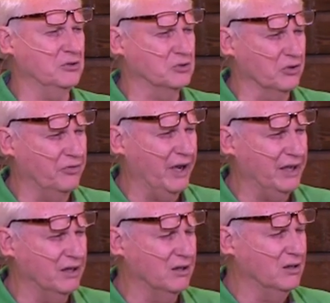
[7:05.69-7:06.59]
to
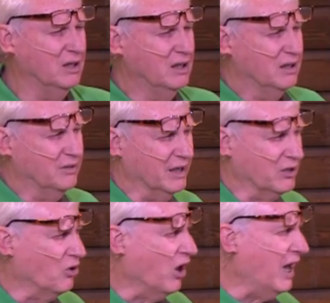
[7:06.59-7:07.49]
travail,
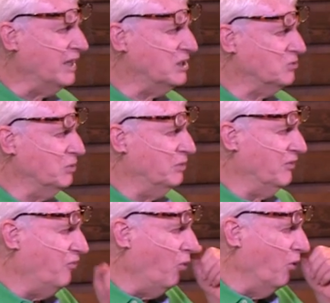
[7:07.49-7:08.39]
that Christ would
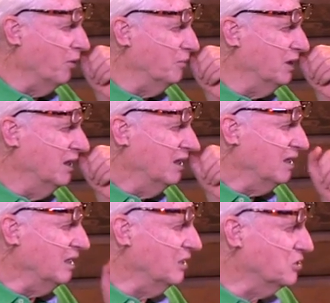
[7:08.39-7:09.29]
be formed
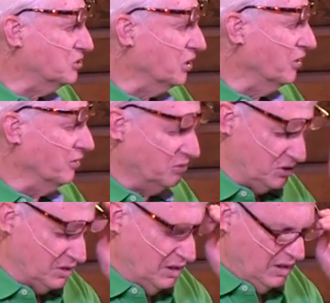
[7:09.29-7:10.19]
in His church.